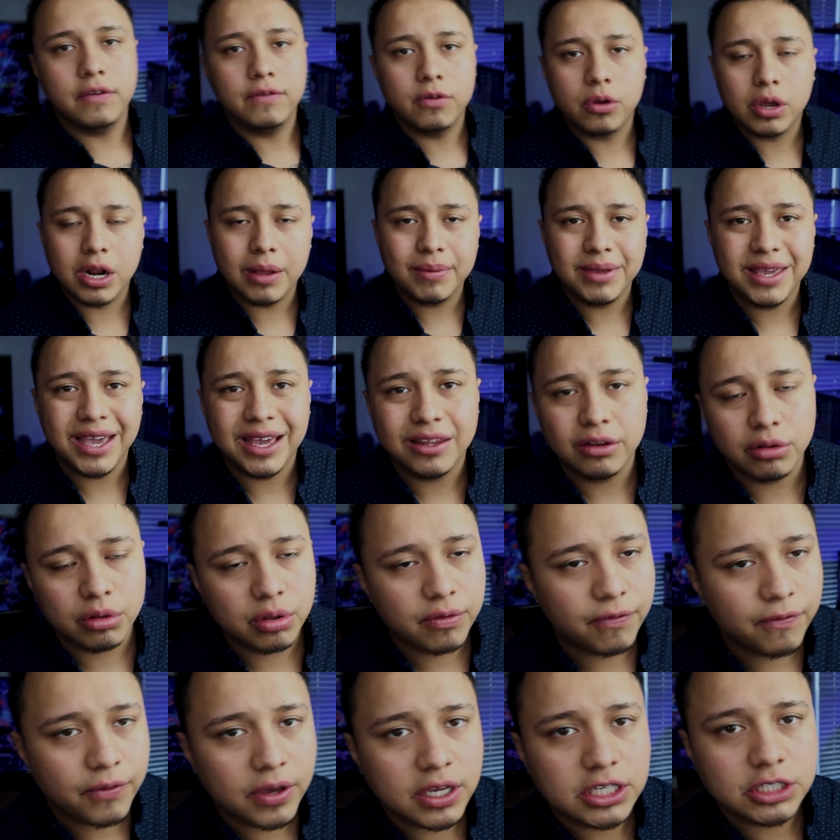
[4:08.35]
If you're gonna be
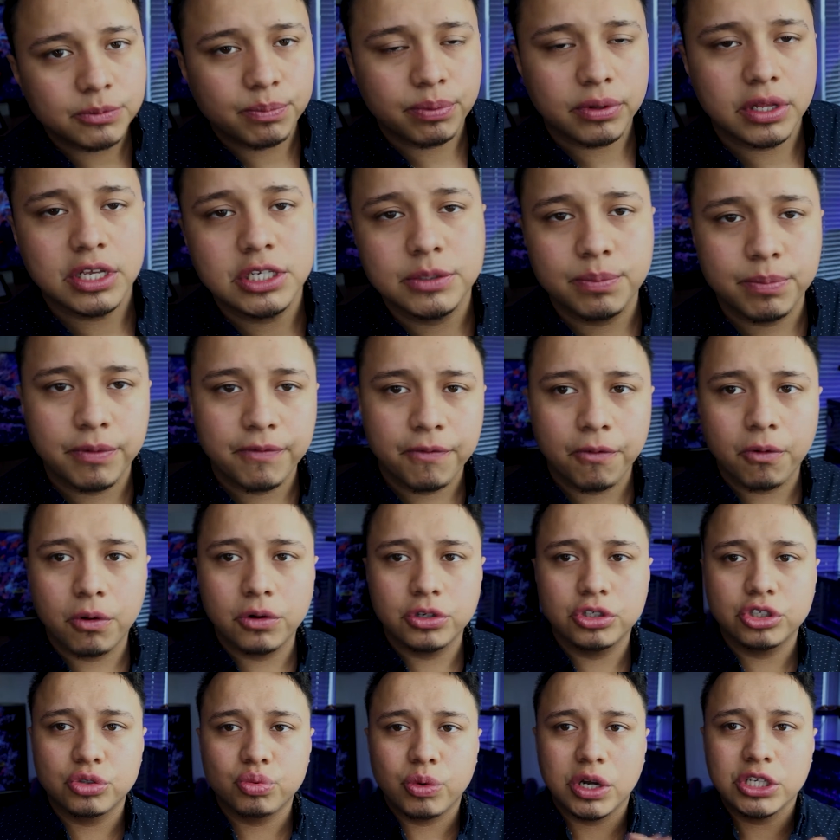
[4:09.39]
handling fish, please
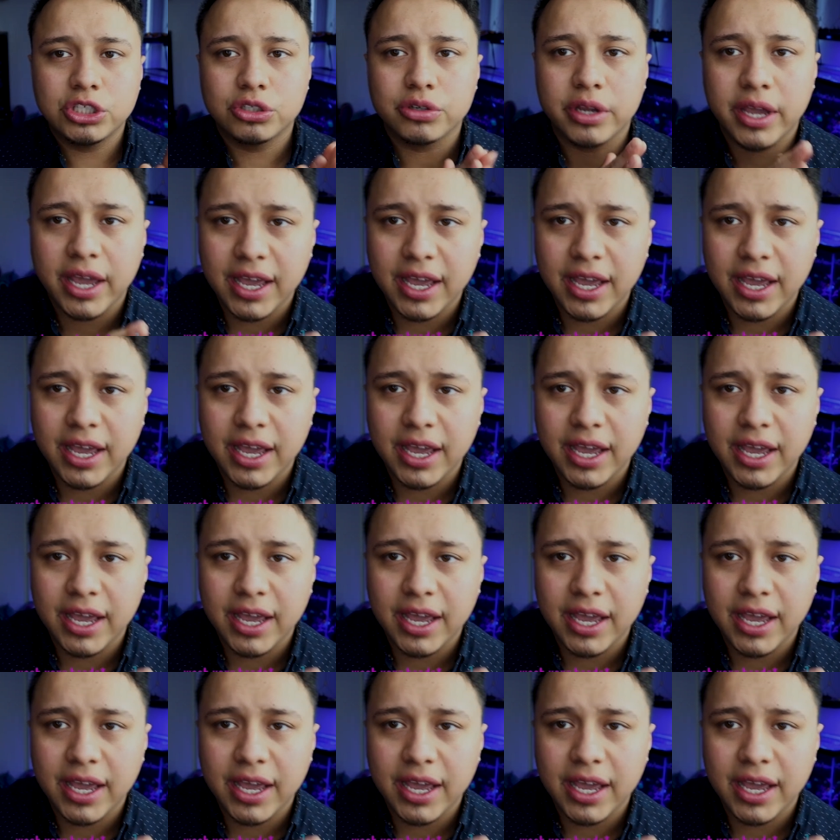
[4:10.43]
just wash your